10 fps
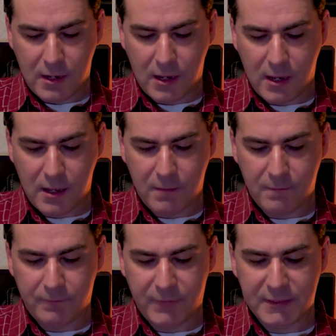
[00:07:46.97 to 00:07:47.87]

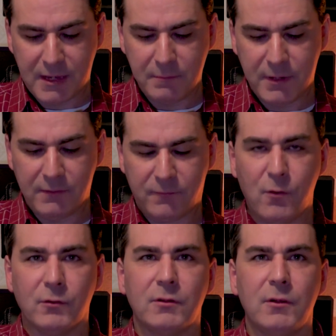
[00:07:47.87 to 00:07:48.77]
10-bit
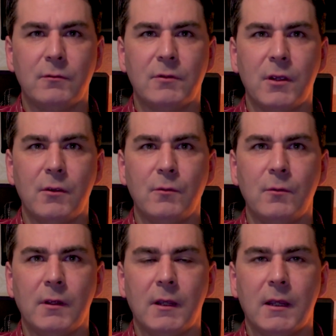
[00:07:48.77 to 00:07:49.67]
422.
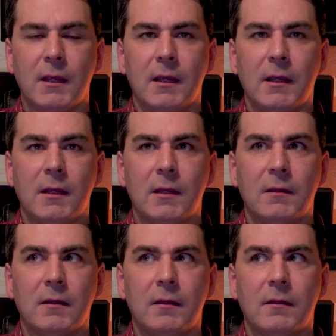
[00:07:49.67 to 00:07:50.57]

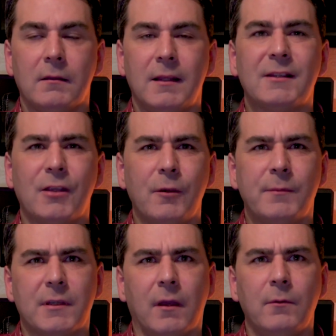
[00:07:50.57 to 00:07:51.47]
Let's
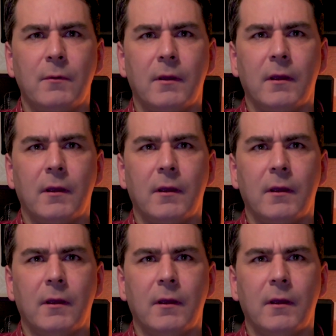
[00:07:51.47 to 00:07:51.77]
hope so,